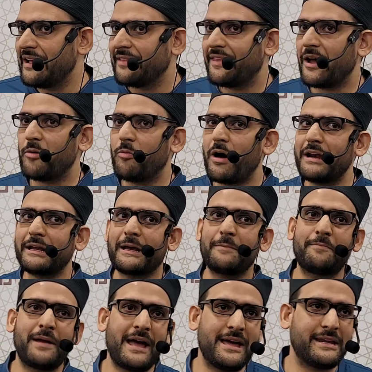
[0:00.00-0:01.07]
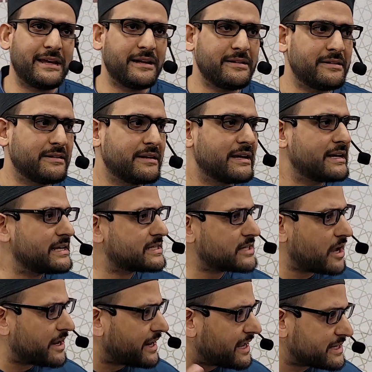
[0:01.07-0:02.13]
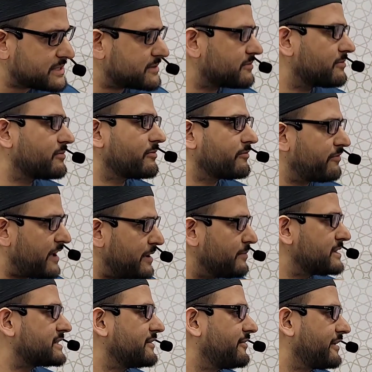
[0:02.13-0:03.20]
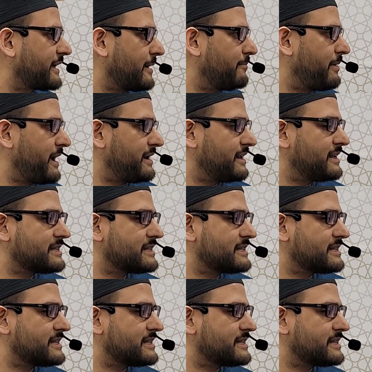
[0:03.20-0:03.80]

that one companion, he's not as famous of a companion,